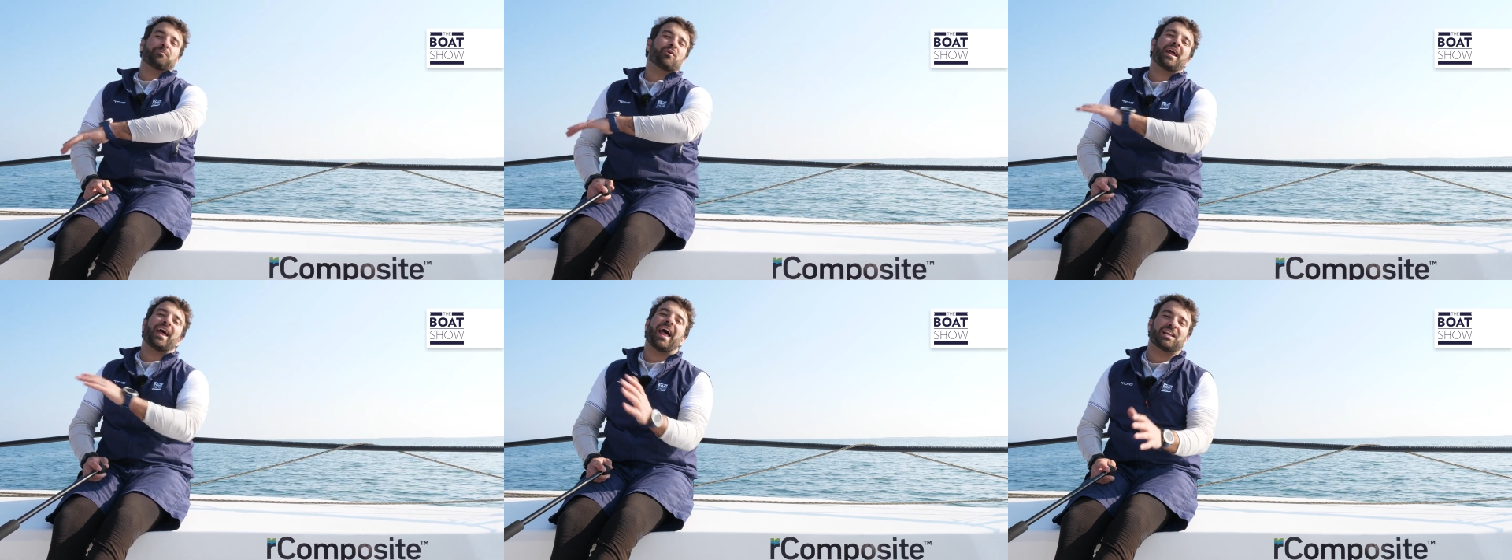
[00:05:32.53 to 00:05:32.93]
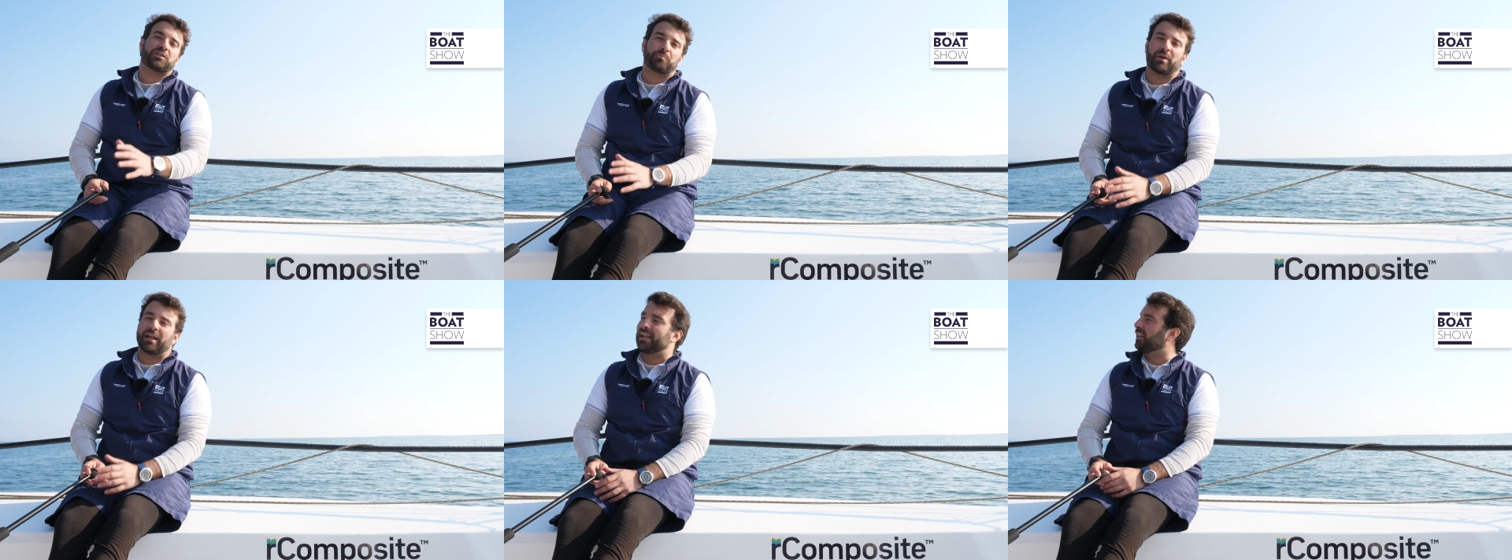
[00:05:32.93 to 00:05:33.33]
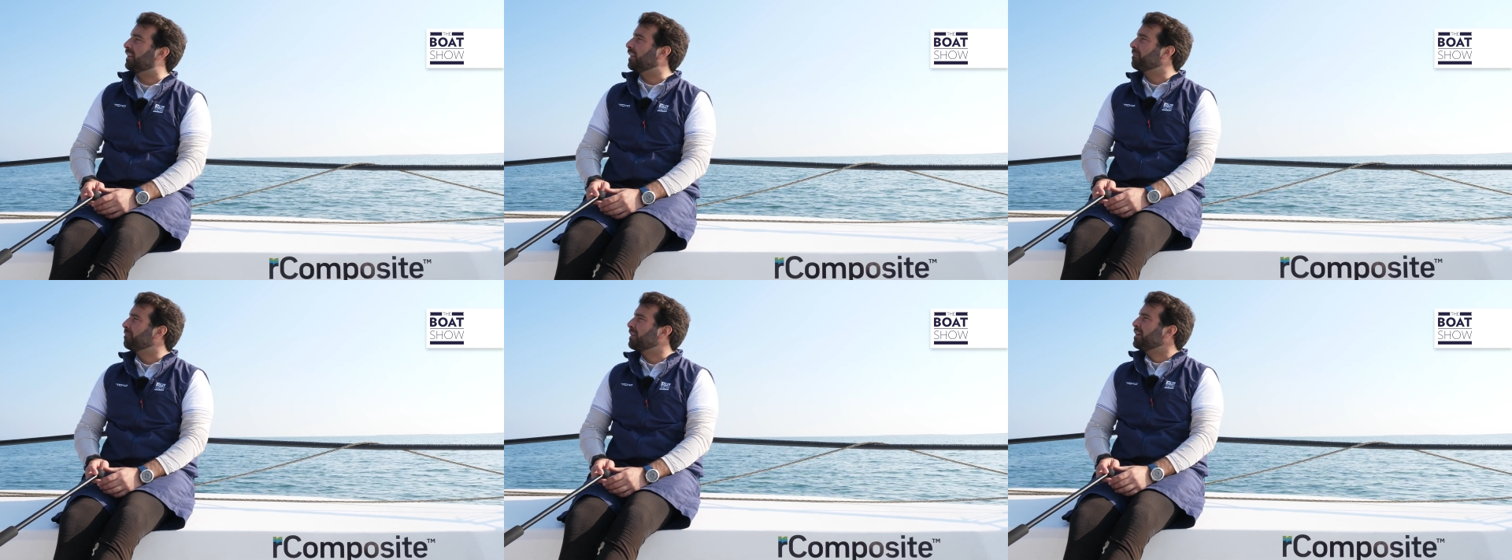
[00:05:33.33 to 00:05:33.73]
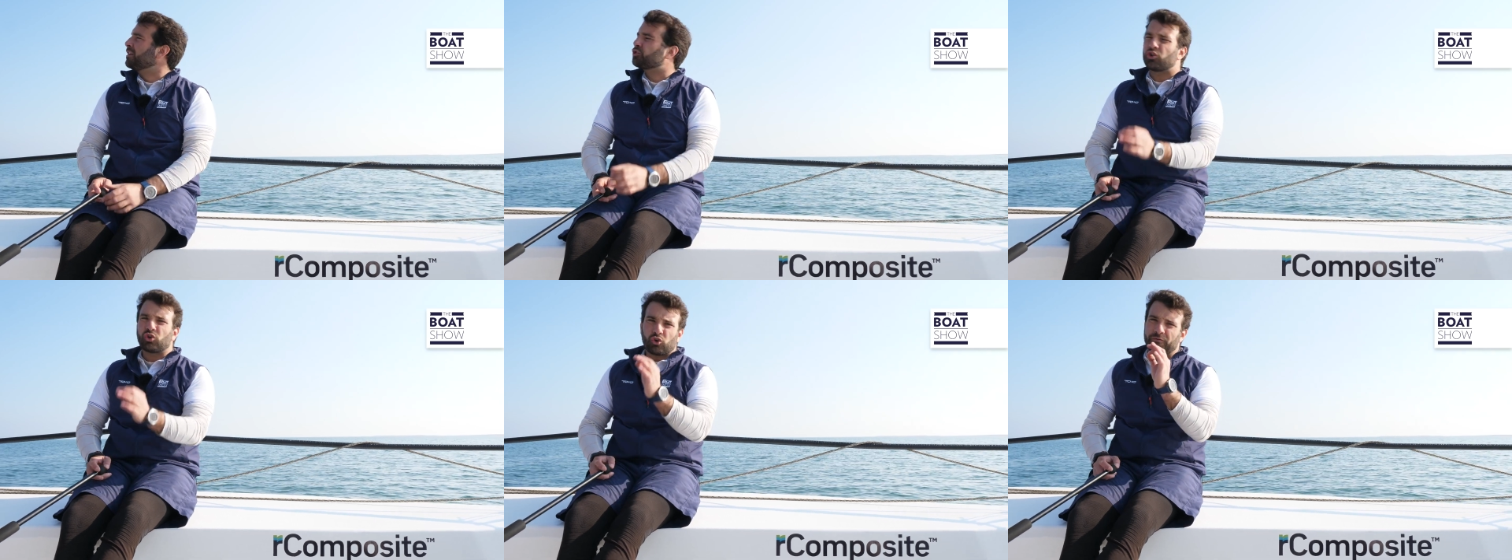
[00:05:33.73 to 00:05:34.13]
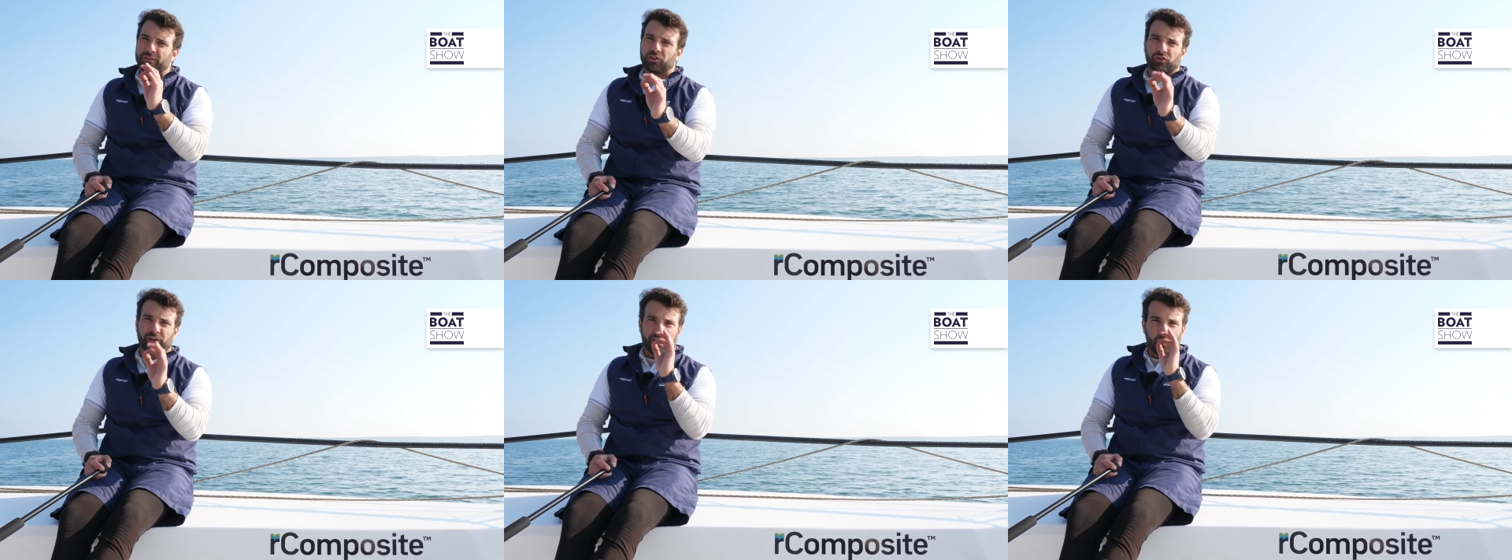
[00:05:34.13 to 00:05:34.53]
it's still a very enjoyable
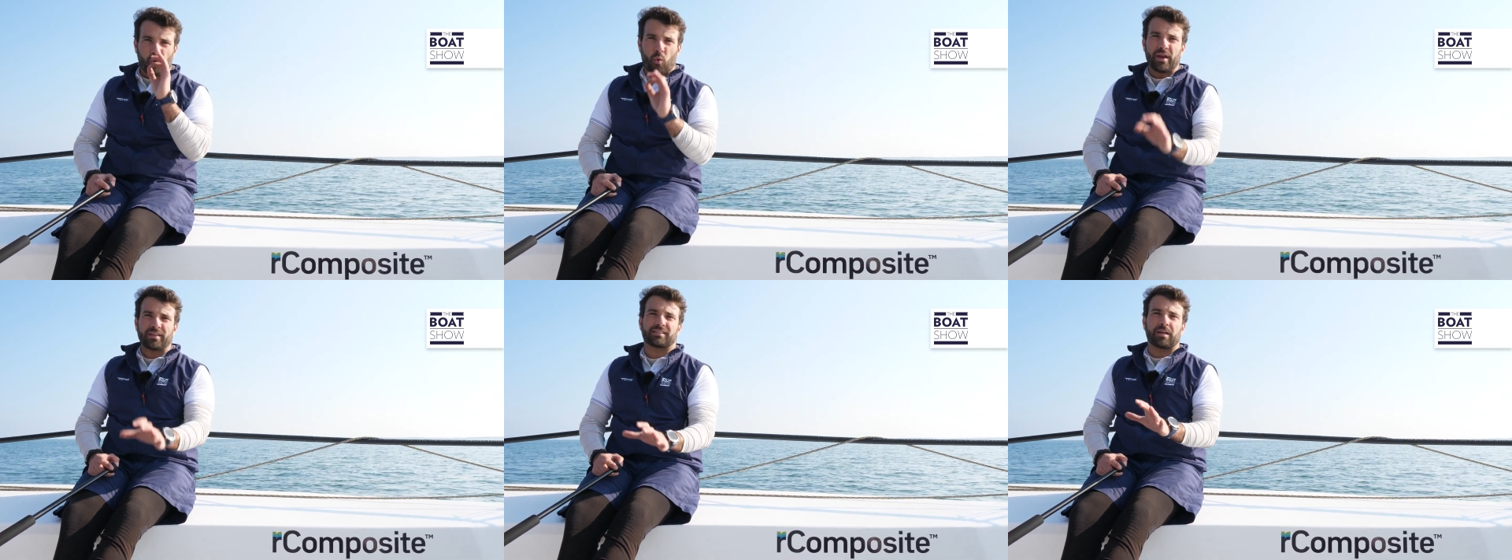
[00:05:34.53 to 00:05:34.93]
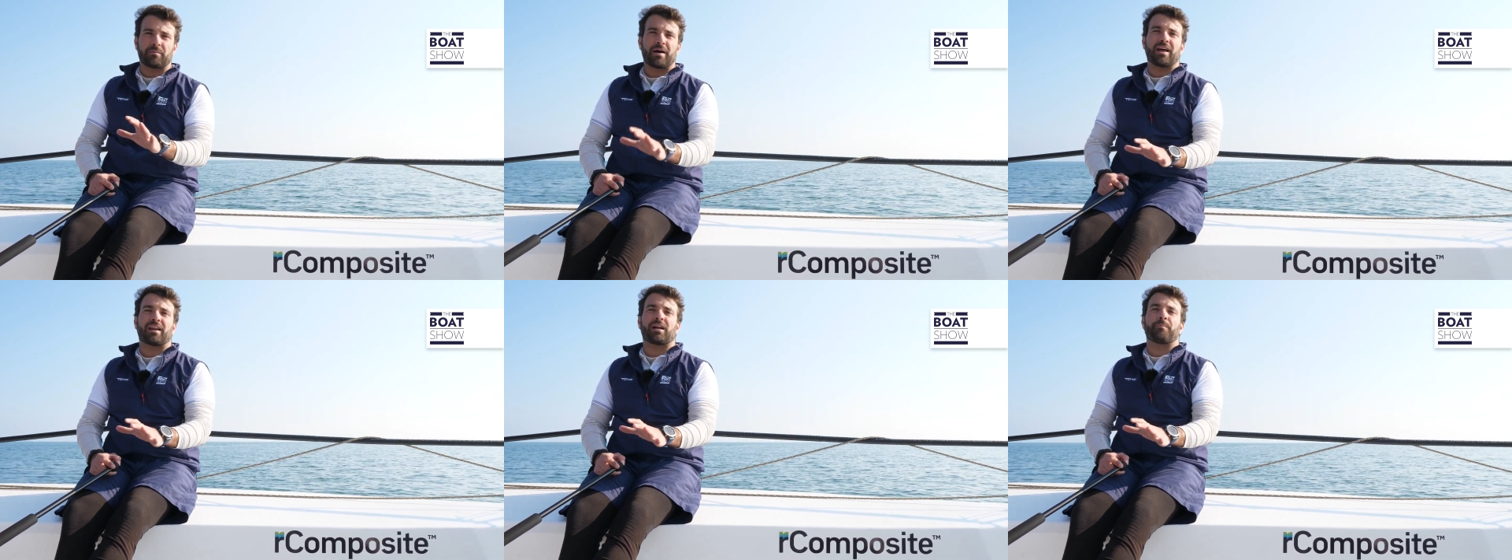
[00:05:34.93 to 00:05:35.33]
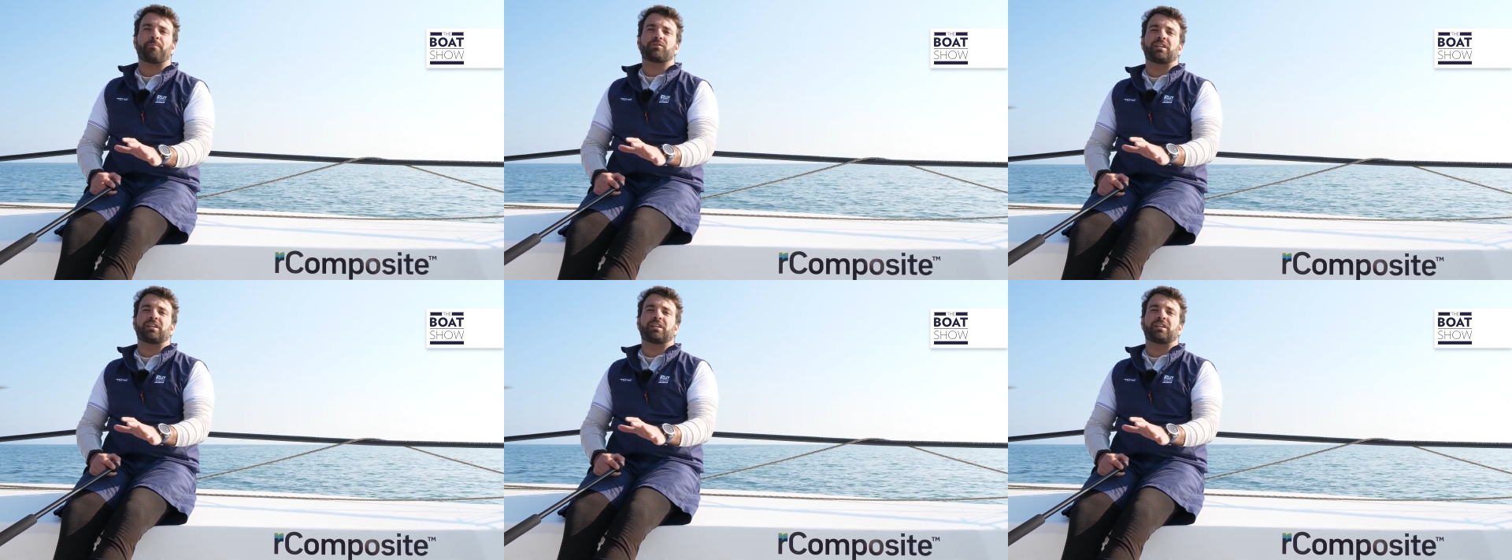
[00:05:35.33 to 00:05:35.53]
boat. The feeling at the helm is